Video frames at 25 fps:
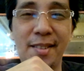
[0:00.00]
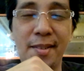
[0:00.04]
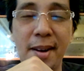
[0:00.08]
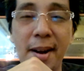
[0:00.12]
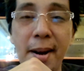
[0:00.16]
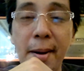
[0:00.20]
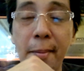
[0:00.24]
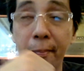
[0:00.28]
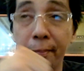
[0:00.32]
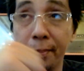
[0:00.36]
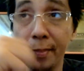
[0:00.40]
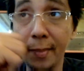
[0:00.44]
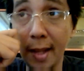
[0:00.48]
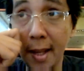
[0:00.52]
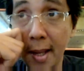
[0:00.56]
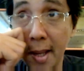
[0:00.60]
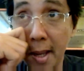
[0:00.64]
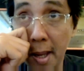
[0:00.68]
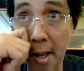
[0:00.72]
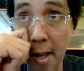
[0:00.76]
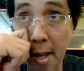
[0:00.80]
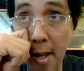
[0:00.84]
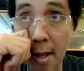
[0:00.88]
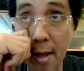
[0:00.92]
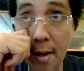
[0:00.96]
right,
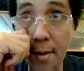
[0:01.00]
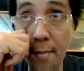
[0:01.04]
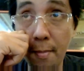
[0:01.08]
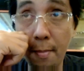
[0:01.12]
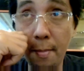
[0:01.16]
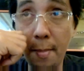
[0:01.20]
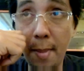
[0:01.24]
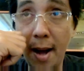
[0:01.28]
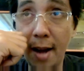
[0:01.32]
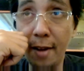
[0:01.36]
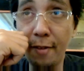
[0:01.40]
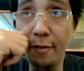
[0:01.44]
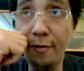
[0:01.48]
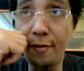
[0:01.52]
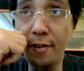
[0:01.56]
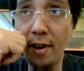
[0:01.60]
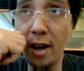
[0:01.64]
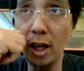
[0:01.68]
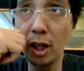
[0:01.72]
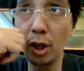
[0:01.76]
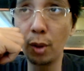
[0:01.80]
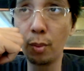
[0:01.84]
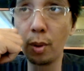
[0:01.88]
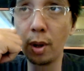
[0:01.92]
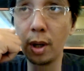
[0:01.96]
my
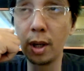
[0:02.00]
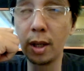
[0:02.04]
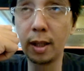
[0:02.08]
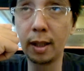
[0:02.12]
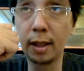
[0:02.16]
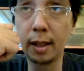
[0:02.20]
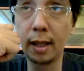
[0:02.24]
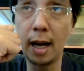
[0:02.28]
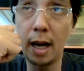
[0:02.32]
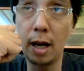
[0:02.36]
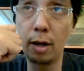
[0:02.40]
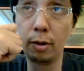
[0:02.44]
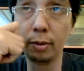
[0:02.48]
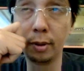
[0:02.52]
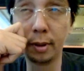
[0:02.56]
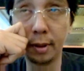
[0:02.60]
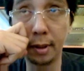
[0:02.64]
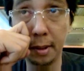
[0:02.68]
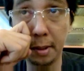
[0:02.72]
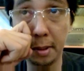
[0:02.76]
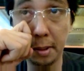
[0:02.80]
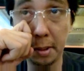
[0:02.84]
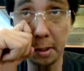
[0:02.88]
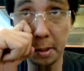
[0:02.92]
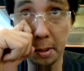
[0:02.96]
follower count
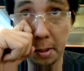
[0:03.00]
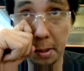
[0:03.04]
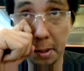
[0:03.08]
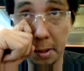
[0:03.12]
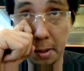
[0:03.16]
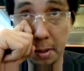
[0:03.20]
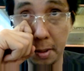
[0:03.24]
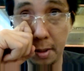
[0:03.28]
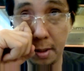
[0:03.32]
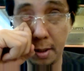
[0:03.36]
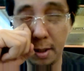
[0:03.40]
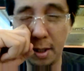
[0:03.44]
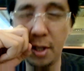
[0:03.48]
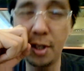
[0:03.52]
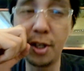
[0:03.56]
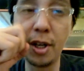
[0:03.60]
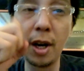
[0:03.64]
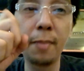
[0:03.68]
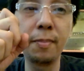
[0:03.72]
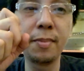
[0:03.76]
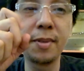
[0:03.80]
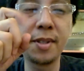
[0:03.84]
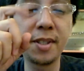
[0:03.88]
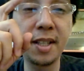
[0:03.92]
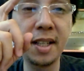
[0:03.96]

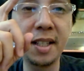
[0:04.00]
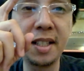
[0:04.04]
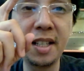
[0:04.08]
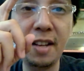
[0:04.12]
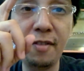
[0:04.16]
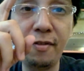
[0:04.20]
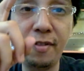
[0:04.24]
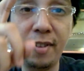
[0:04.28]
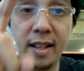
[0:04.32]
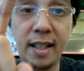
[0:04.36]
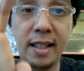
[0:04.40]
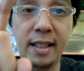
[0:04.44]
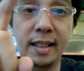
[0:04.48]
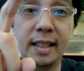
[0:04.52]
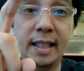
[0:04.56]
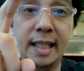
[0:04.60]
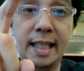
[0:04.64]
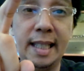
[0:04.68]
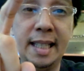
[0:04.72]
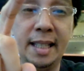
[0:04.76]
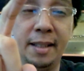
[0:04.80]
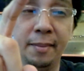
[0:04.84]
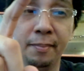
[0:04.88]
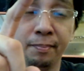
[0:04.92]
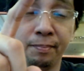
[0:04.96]
jumped
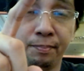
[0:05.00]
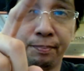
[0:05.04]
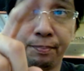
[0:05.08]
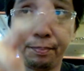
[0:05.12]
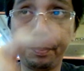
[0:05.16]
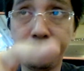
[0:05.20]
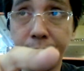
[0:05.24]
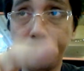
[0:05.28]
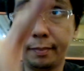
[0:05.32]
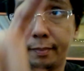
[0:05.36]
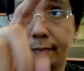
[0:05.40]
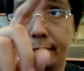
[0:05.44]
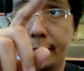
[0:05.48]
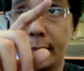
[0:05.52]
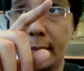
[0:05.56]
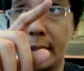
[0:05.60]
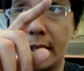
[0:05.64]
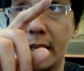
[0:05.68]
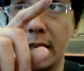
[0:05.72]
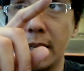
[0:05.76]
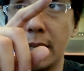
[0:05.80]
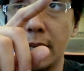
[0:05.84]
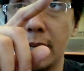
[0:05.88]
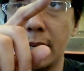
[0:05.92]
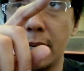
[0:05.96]
significantly,
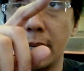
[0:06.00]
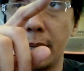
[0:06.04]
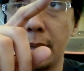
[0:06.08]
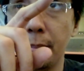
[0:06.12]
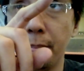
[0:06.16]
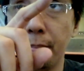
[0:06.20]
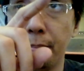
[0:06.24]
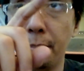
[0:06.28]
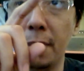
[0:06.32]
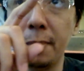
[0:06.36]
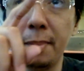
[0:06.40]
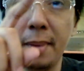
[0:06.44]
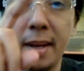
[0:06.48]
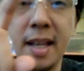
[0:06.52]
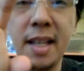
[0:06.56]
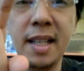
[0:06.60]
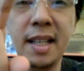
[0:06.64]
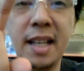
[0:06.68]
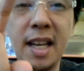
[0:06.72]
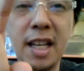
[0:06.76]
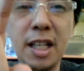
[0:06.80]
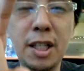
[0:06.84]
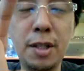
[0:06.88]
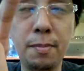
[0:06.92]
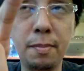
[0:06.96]
but
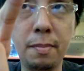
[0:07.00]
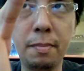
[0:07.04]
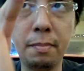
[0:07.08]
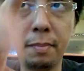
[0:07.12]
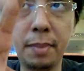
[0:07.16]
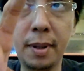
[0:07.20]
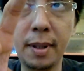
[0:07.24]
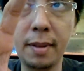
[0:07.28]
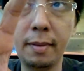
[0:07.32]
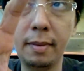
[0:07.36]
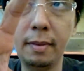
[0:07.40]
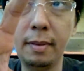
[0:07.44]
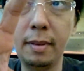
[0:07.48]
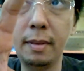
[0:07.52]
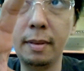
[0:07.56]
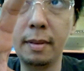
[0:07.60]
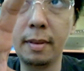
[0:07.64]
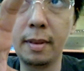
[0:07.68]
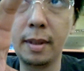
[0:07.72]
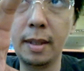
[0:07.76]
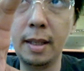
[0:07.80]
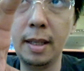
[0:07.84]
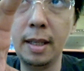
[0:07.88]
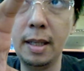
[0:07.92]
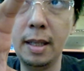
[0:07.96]

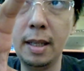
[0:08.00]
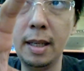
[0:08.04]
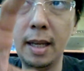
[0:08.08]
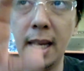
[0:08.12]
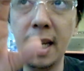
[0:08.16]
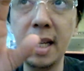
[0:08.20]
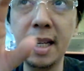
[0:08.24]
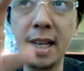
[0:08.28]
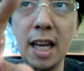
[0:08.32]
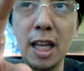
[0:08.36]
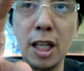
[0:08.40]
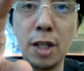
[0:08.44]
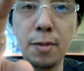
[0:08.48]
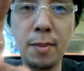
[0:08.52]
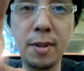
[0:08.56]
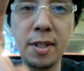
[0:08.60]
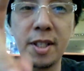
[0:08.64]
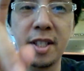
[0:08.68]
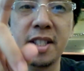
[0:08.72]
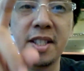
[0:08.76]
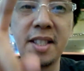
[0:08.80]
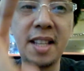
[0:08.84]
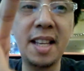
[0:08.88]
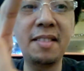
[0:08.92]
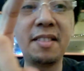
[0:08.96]
the engagement
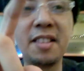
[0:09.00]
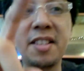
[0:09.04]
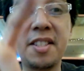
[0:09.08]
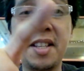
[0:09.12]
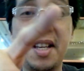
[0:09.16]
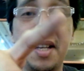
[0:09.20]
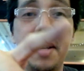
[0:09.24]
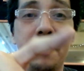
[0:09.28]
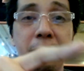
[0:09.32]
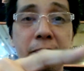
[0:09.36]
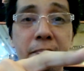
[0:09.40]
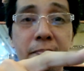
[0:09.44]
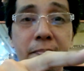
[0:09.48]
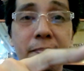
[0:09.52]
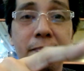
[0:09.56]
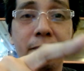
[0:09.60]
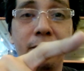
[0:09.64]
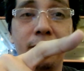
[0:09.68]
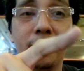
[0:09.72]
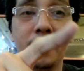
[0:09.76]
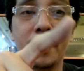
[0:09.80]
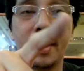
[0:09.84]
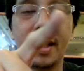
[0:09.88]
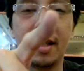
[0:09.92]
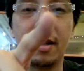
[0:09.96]
stayed the same.
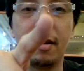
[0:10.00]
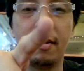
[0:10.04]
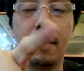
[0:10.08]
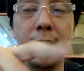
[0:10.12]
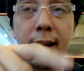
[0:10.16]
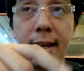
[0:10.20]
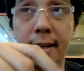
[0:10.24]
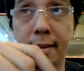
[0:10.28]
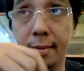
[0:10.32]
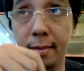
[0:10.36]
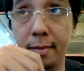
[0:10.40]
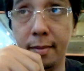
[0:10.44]
All right,